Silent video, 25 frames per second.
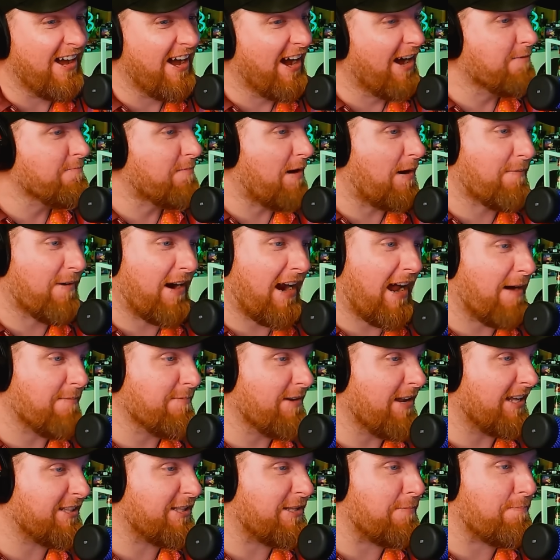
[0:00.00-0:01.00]
Remember, I'm
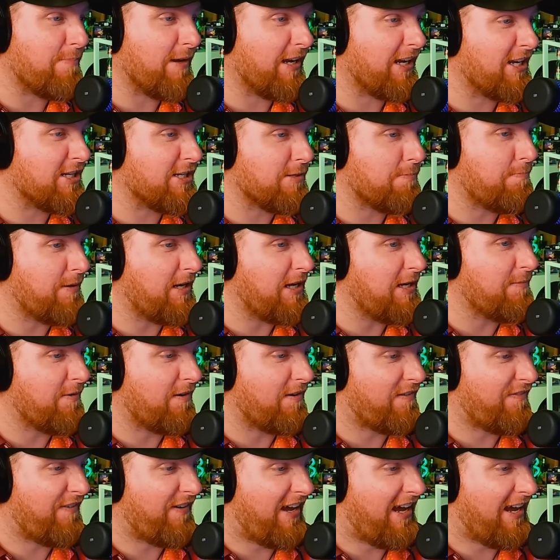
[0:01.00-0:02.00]
not the biggest Beamer
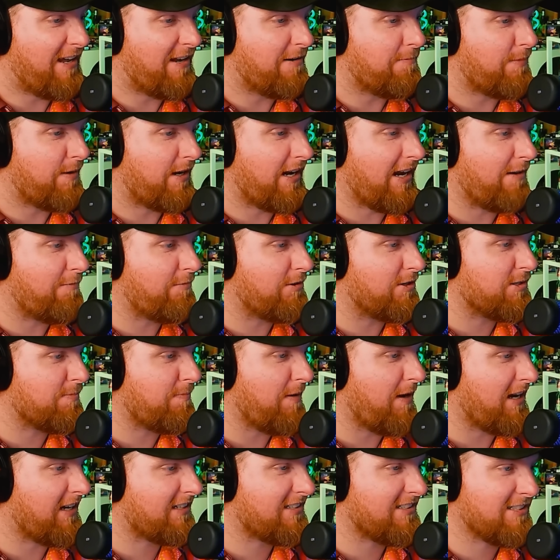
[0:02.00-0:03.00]
fan, but I
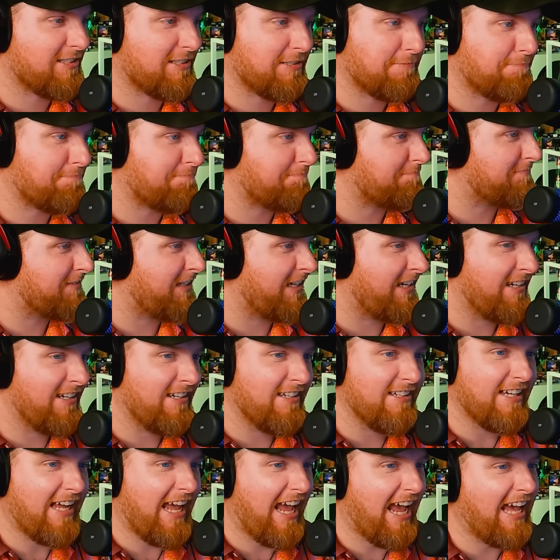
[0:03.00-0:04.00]
respect
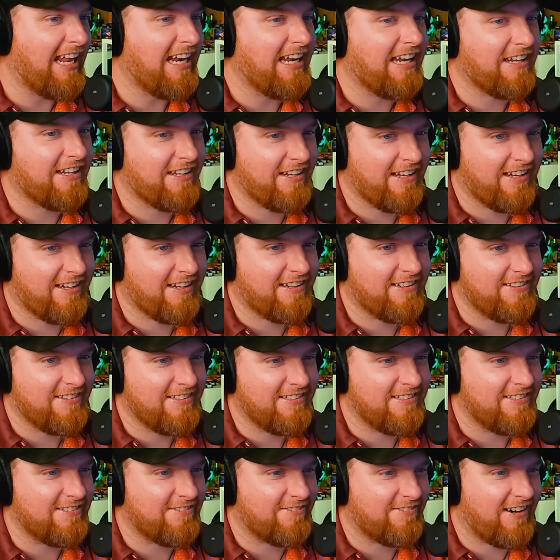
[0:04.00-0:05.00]
anything,
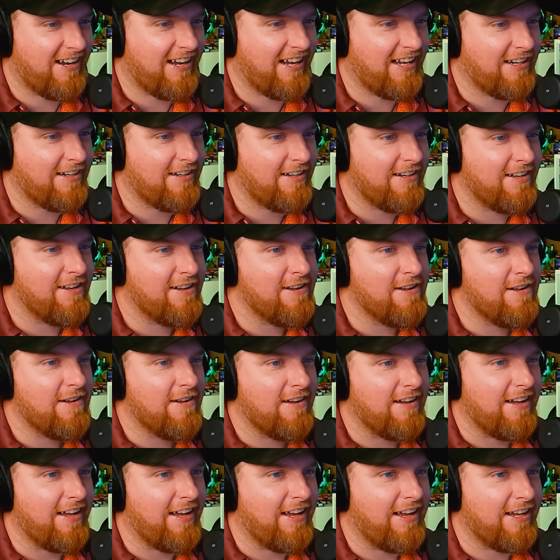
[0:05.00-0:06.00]
right?
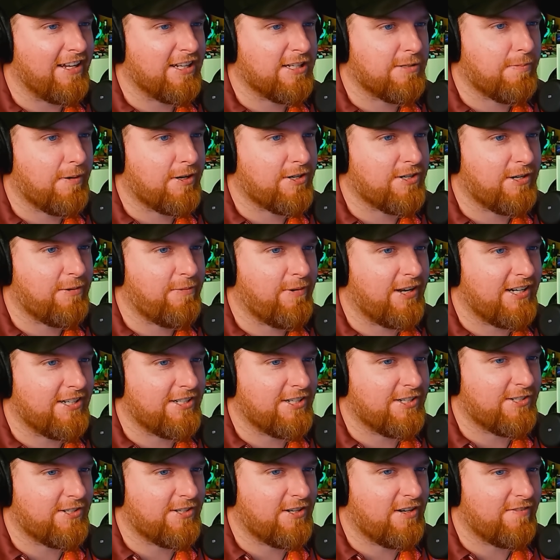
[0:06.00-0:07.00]
Especially when it
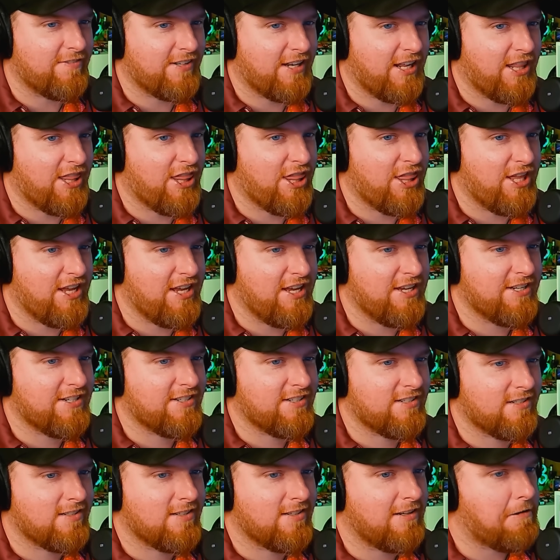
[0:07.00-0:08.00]
deserves it.
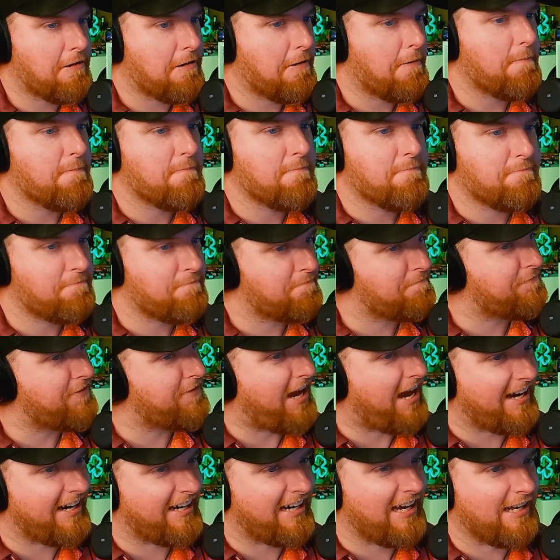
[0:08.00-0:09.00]
This,
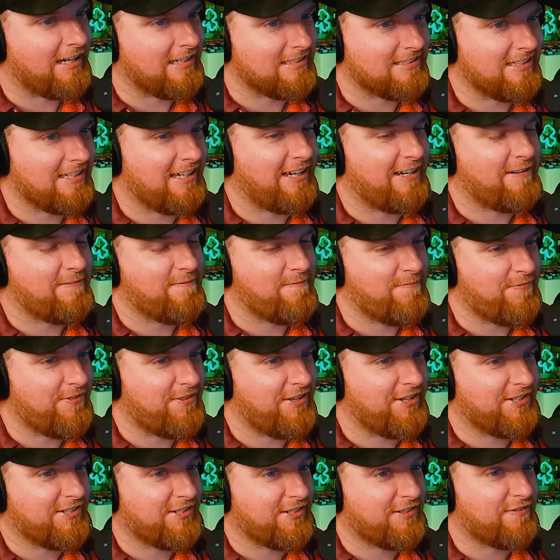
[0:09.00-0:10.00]
I gotta say,
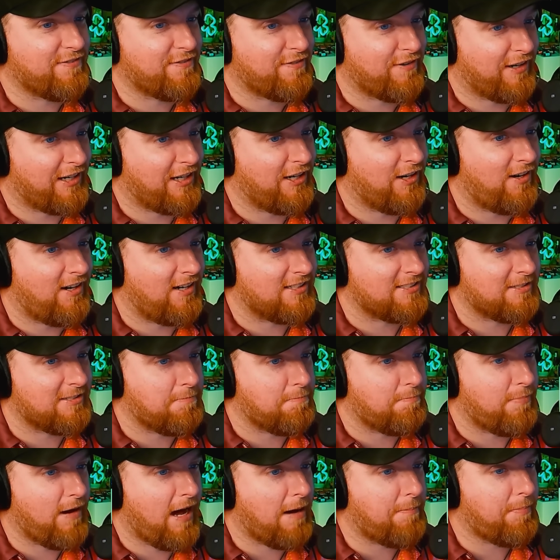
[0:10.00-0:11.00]
this is freaking awesome.
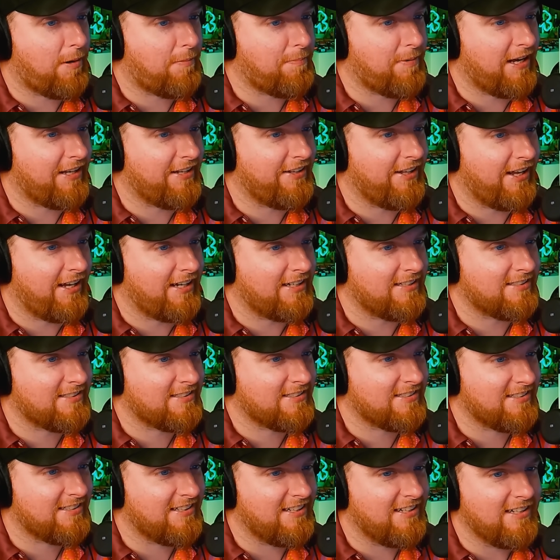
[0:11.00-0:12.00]
Pop-up
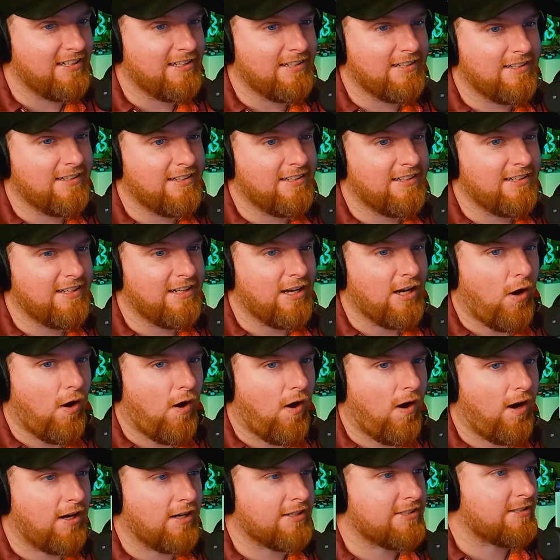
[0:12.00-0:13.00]
headlights.
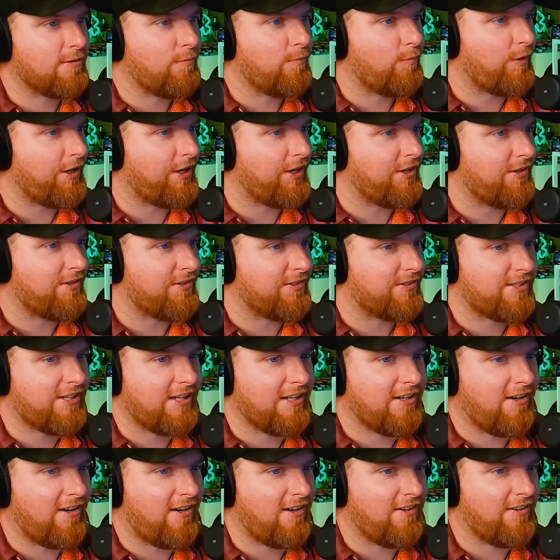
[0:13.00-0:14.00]
Awesome wheels in all